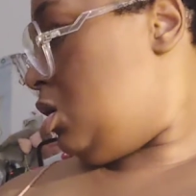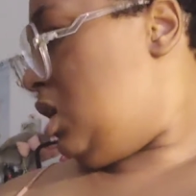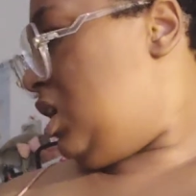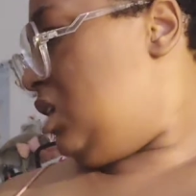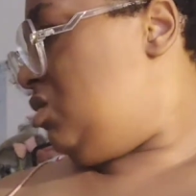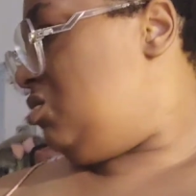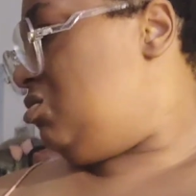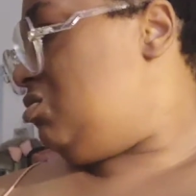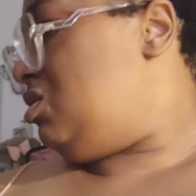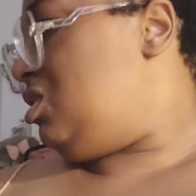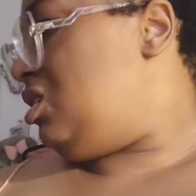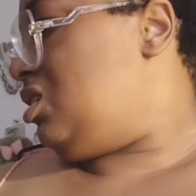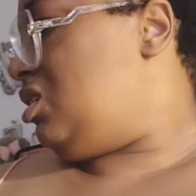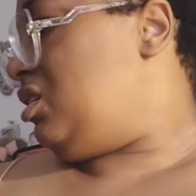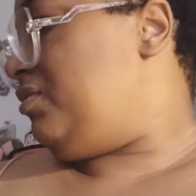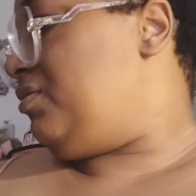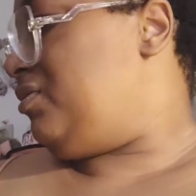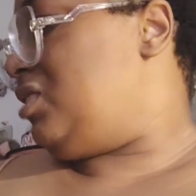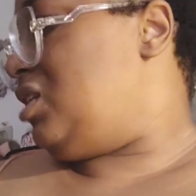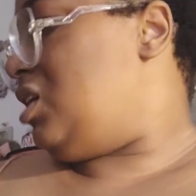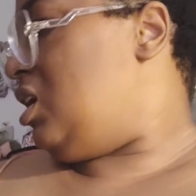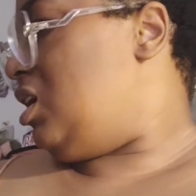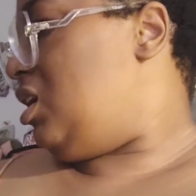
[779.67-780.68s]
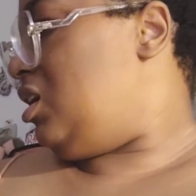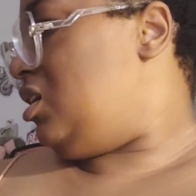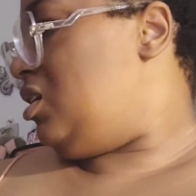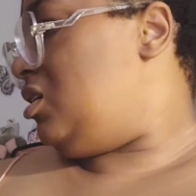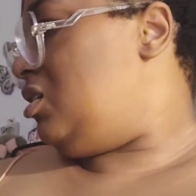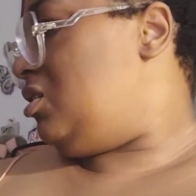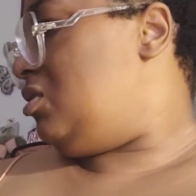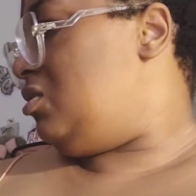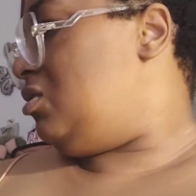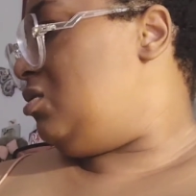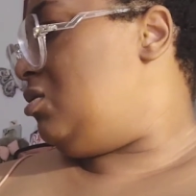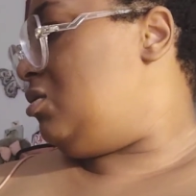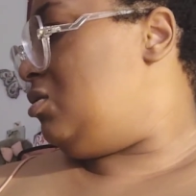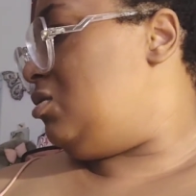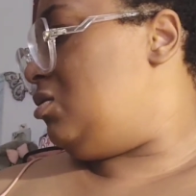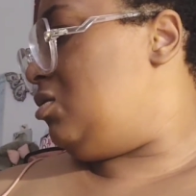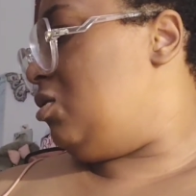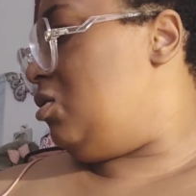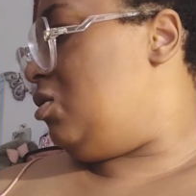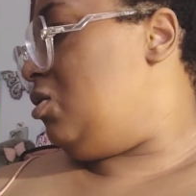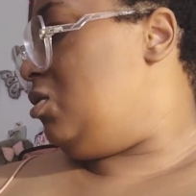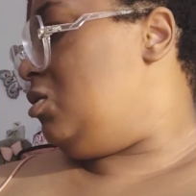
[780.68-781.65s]
I don't think I've gotten
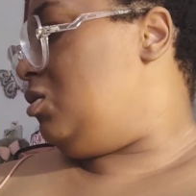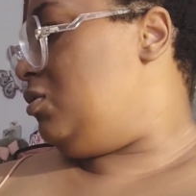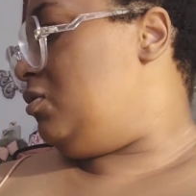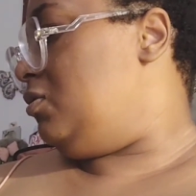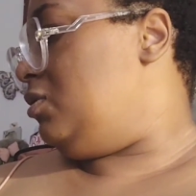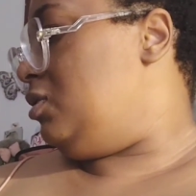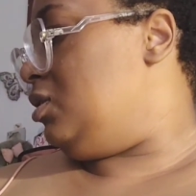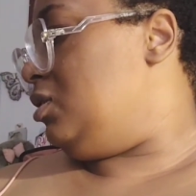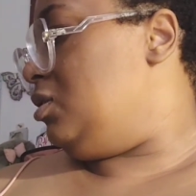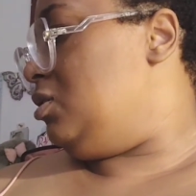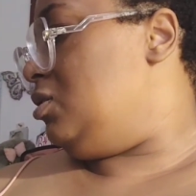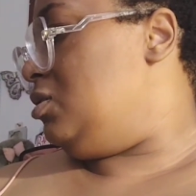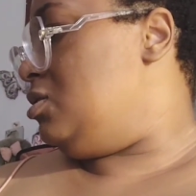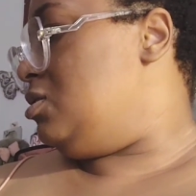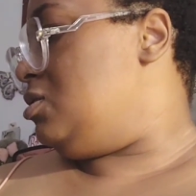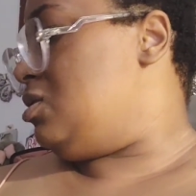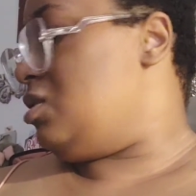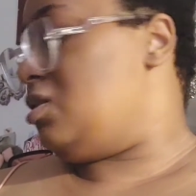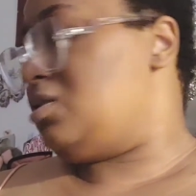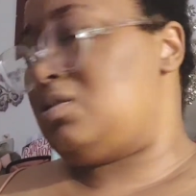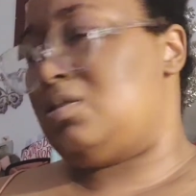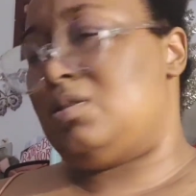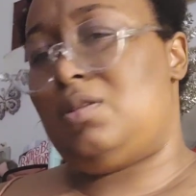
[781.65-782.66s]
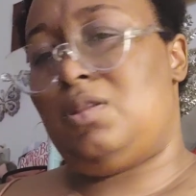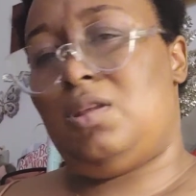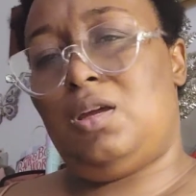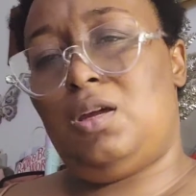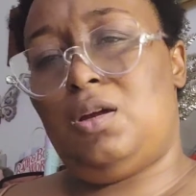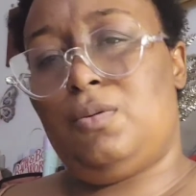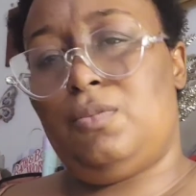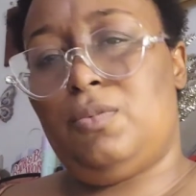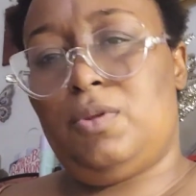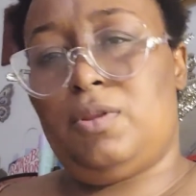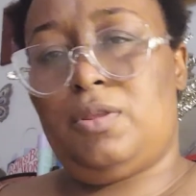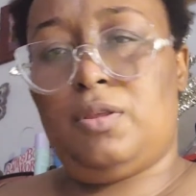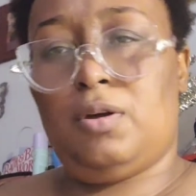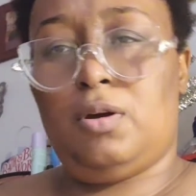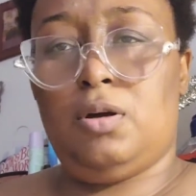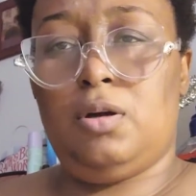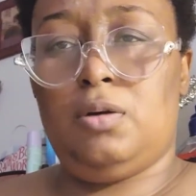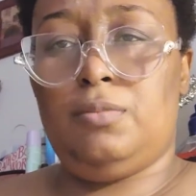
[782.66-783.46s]
all of these. That's the thing with